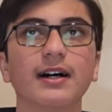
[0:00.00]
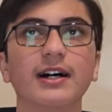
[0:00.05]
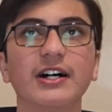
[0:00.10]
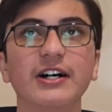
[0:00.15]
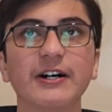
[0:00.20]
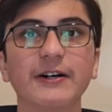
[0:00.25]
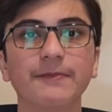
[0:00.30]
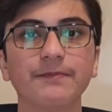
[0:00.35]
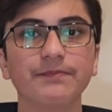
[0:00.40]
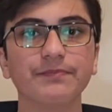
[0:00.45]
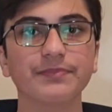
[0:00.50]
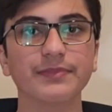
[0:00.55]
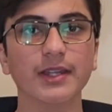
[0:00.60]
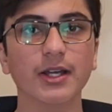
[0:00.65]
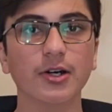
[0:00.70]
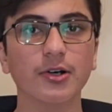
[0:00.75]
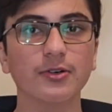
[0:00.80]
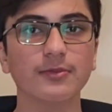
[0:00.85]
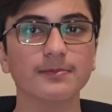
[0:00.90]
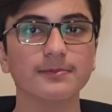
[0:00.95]

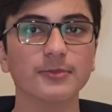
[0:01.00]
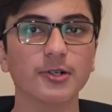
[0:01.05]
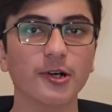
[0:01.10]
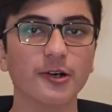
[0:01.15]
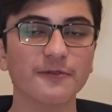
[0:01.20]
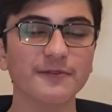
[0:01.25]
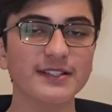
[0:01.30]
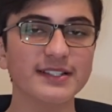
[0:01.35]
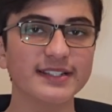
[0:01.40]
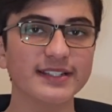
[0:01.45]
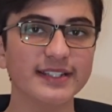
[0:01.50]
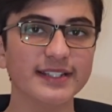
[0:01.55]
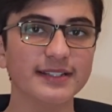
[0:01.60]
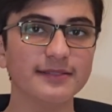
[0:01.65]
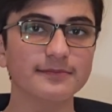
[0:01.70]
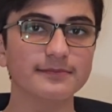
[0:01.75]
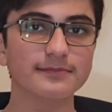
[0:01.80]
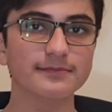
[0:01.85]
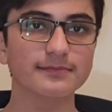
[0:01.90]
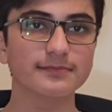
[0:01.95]
Now,
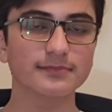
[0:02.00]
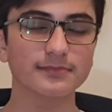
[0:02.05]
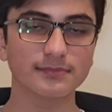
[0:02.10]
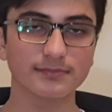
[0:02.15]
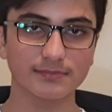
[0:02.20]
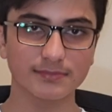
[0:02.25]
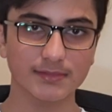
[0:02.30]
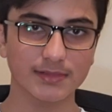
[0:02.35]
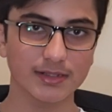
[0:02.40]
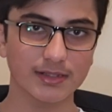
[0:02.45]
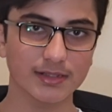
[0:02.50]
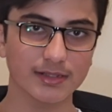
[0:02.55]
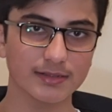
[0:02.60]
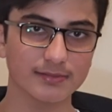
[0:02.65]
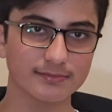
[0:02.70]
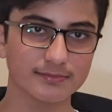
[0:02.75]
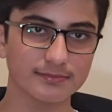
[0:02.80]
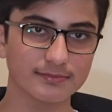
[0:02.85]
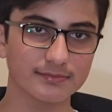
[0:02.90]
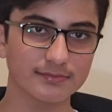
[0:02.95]
obviously,
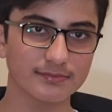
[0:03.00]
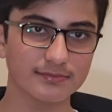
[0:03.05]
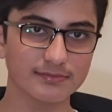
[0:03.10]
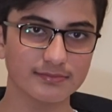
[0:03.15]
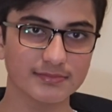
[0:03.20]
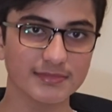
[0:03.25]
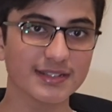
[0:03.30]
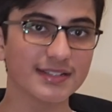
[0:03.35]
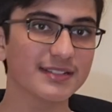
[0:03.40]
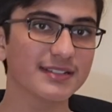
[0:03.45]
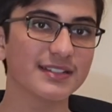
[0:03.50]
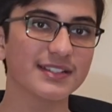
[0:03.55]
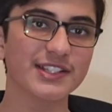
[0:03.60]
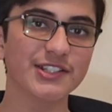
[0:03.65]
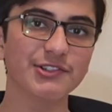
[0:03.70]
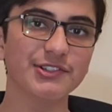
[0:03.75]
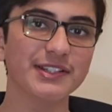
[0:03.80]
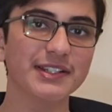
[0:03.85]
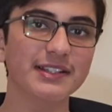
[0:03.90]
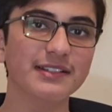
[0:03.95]
this is a
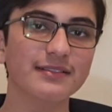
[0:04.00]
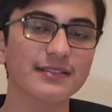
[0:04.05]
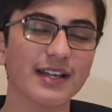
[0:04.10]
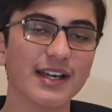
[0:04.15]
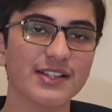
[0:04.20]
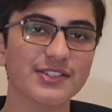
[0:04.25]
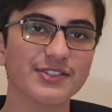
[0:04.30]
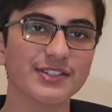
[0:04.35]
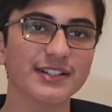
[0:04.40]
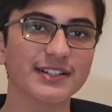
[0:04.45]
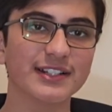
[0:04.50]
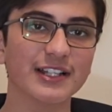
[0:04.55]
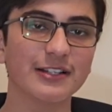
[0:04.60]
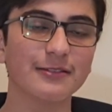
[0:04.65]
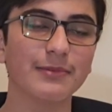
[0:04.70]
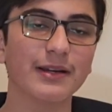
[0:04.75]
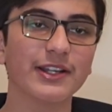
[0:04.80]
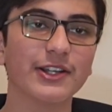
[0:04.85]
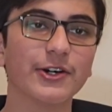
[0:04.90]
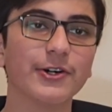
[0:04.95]
theory, as you can
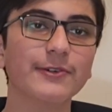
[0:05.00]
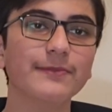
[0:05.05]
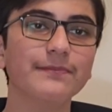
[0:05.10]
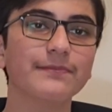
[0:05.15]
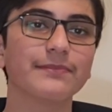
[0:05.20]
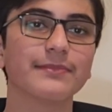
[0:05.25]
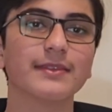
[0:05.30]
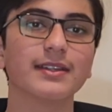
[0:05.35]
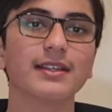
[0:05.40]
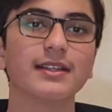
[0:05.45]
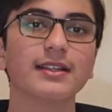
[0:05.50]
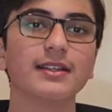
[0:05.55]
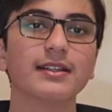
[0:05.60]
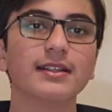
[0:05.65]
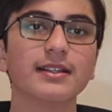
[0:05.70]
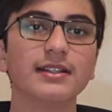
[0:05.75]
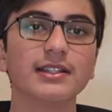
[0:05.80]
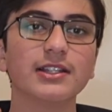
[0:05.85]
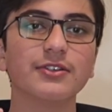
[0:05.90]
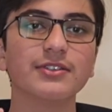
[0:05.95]
tell by now.
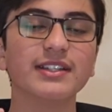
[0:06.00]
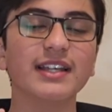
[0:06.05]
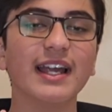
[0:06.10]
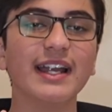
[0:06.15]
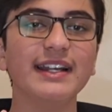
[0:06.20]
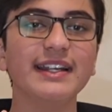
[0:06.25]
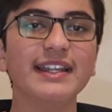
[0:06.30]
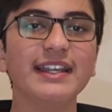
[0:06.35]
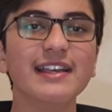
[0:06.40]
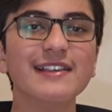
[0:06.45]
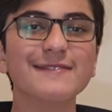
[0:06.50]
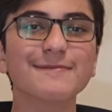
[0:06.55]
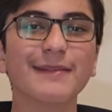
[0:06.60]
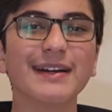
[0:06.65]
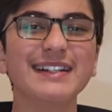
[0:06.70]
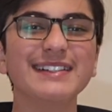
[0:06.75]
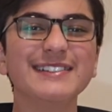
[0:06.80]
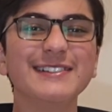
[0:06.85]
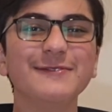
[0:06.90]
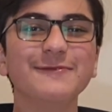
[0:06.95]
Now, the ideas
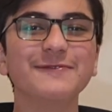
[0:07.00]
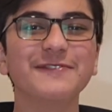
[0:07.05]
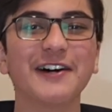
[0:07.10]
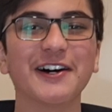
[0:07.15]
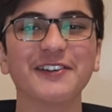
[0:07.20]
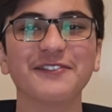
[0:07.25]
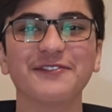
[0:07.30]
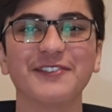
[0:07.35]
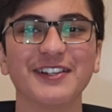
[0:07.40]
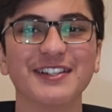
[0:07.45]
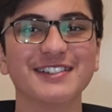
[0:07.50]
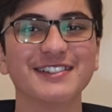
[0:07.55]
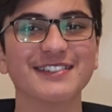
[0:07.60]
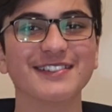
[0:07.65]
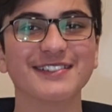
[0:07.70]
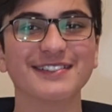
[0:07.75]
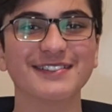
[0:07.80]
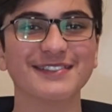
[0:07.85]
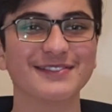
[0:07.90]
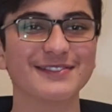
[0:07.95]
might seem
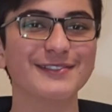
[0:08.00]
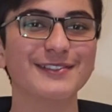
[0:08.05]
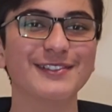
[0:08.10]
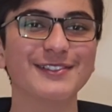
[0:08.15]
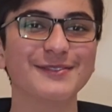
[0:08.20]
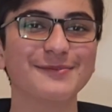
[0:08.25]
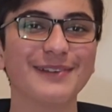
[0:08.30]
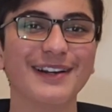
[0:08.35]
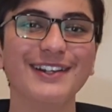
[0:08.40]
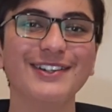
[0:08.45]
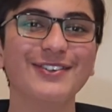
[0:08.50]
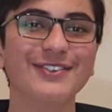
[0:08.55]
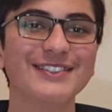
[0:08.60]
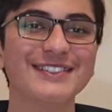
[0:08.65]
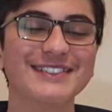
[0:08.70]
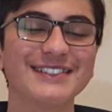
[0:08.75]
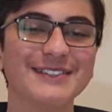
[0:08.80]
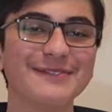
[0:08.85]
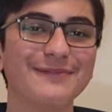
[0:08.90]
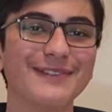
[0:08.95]
far-fetched. This might
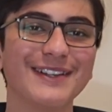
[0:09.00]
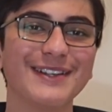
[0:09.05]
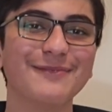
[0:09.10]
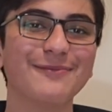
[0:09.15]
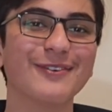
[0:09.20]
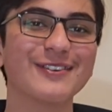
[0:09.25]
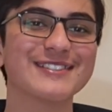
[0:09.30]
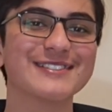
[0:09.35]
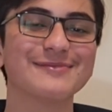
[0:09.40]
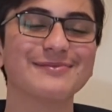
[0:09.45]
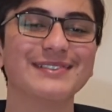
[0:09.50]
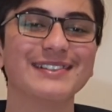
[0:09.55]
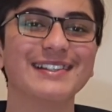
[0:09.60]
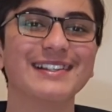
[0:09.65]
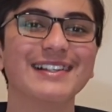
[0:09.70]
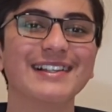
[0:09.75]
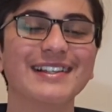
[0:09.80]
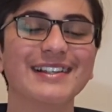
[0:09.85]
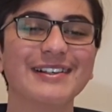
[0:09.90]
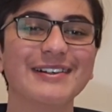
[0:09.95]
not seem very possible.